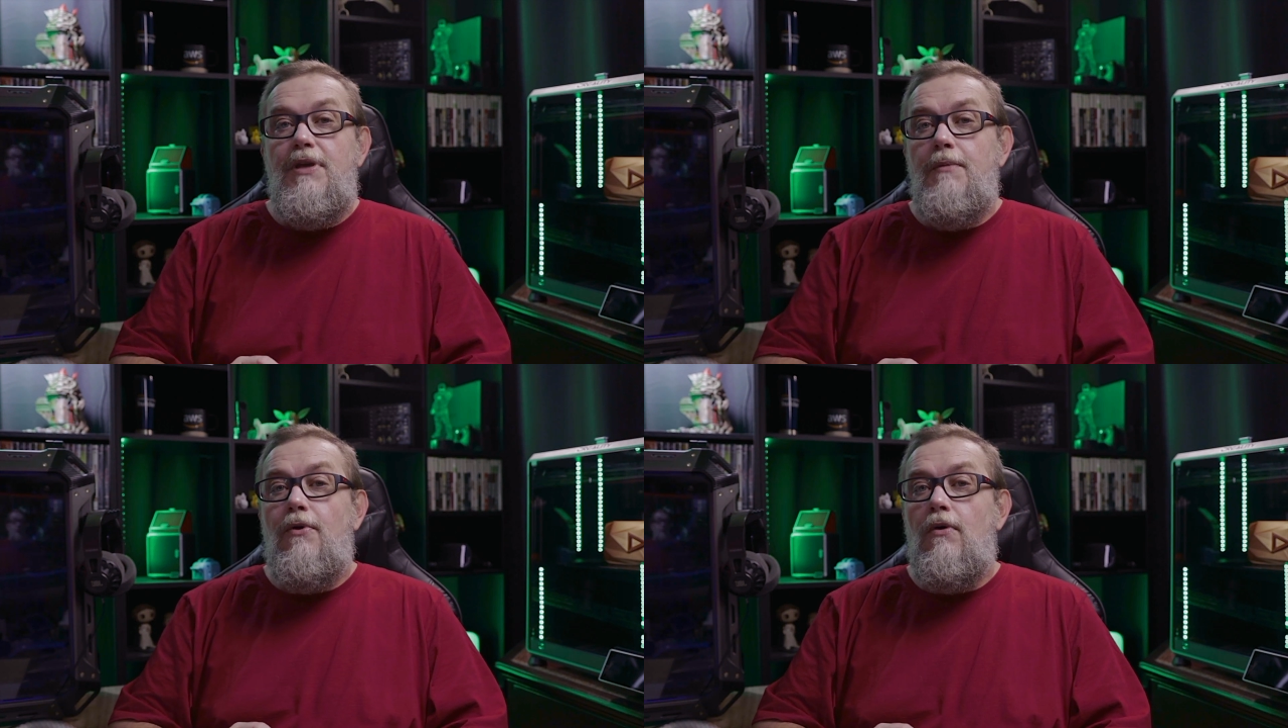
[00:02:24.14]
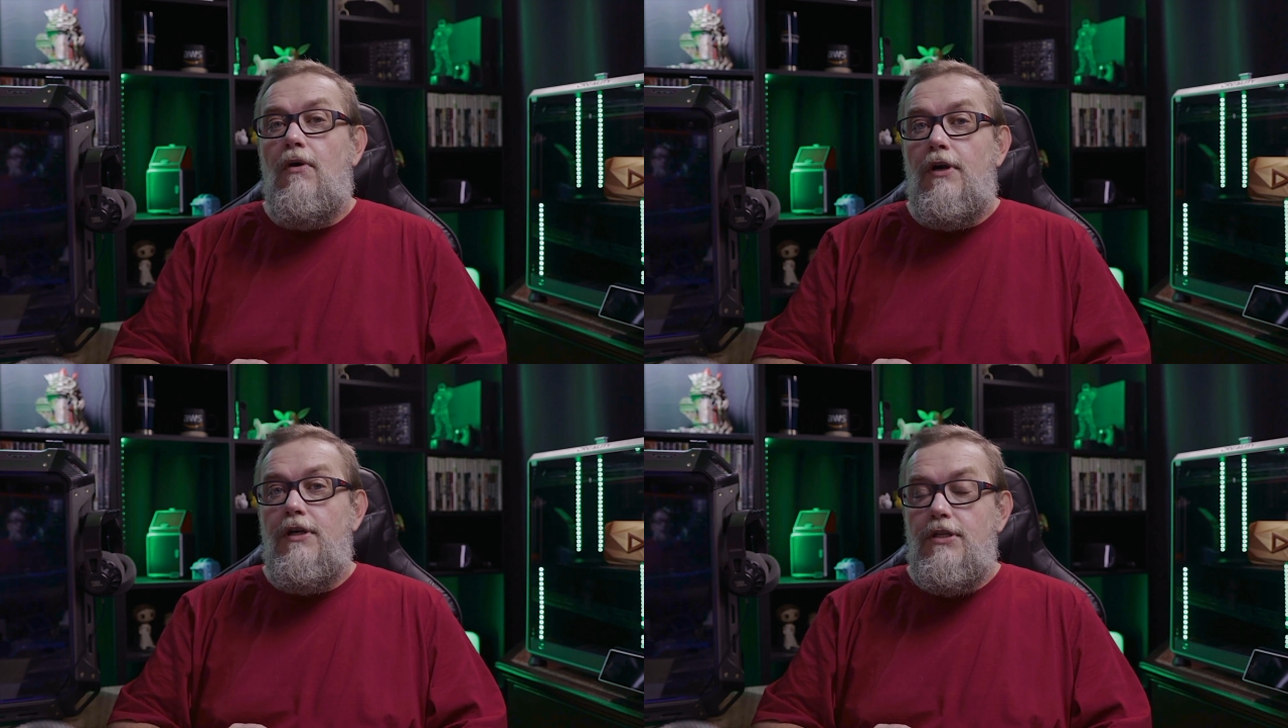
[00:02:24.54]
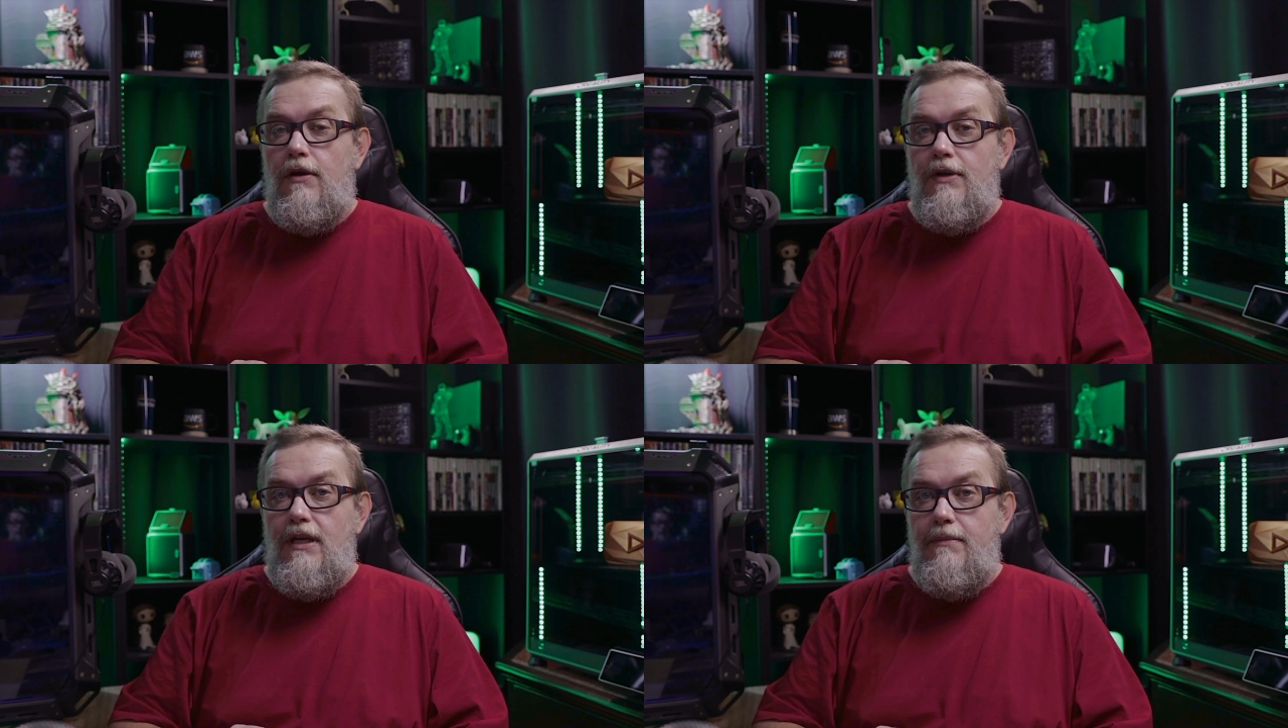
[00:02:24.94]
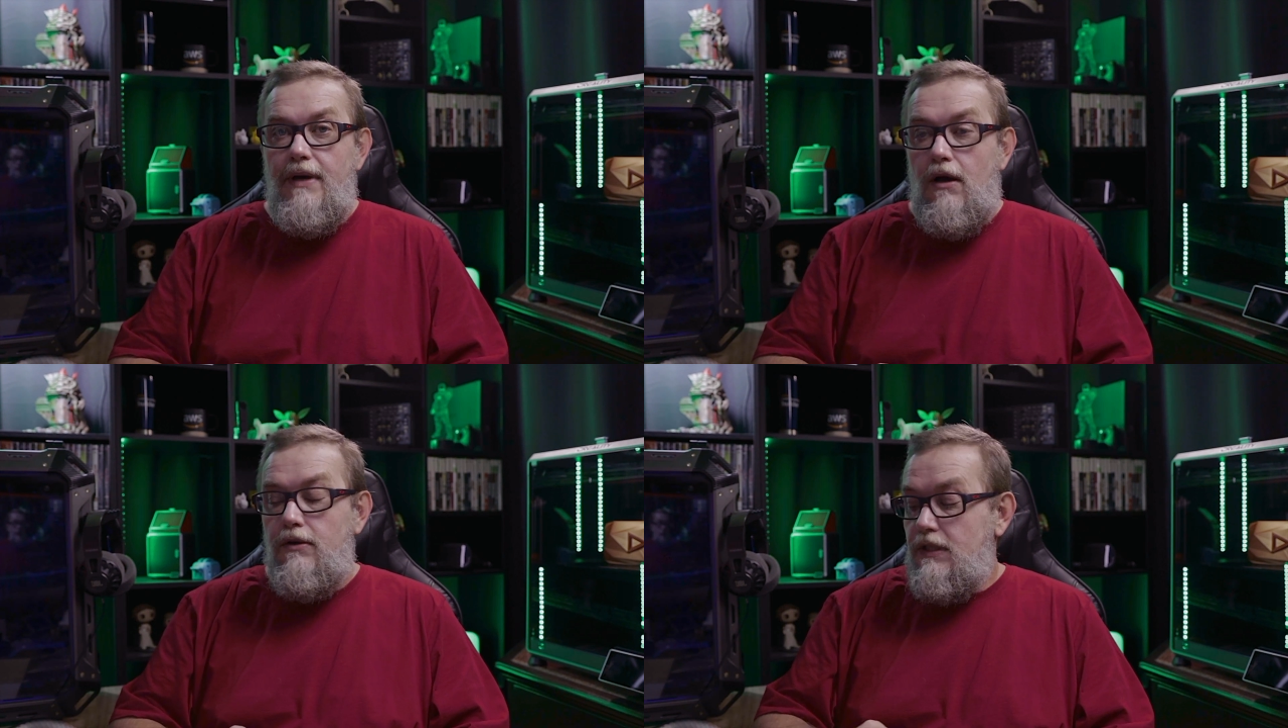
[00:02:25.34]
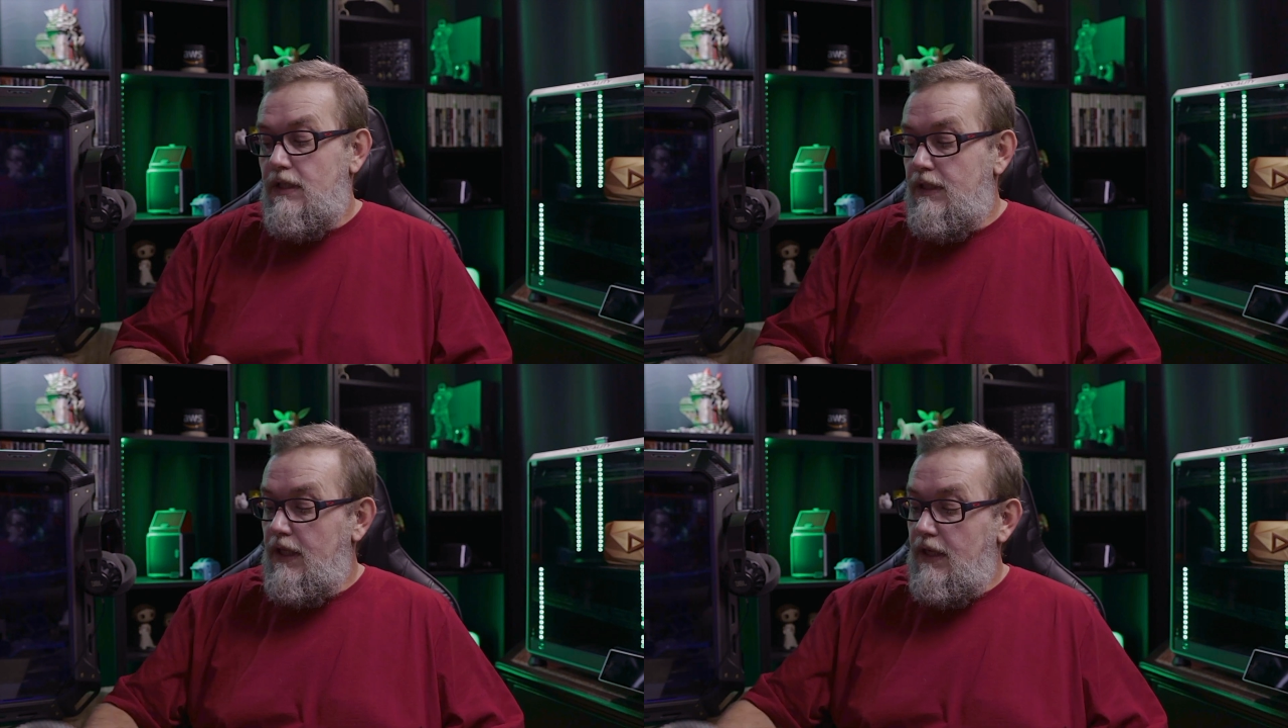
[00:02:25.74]
people are talking about
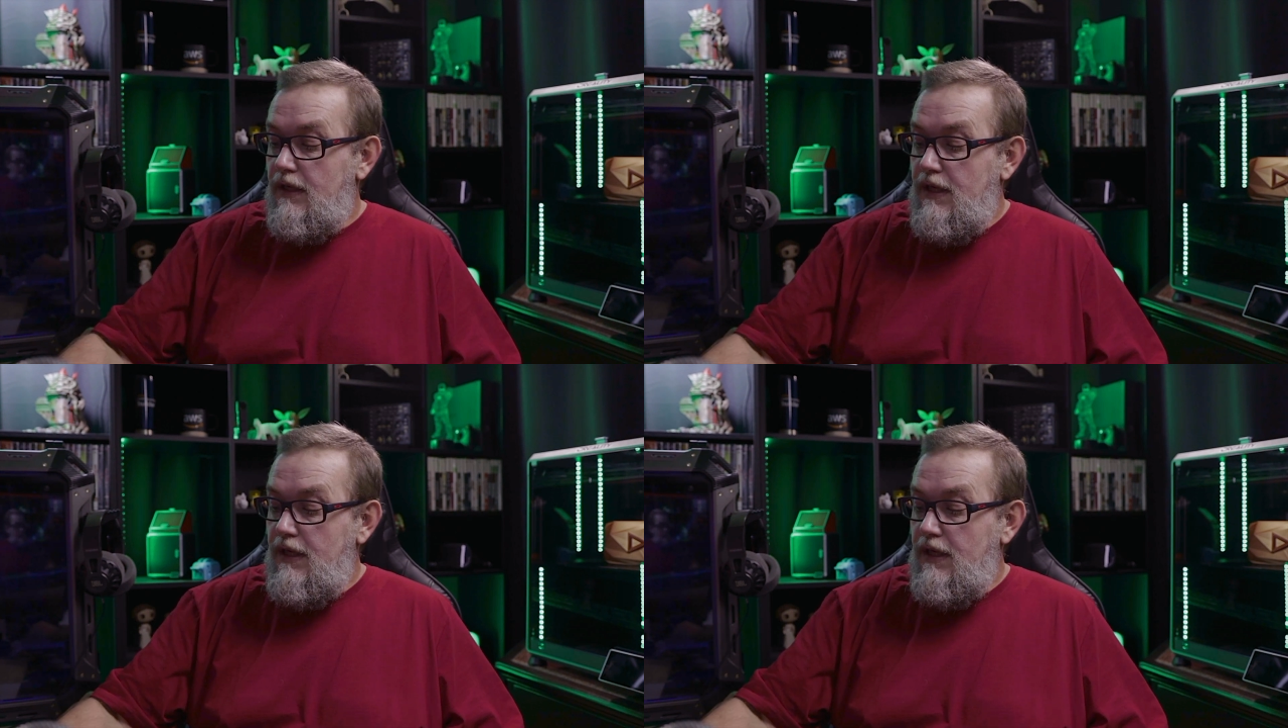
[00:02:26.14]
the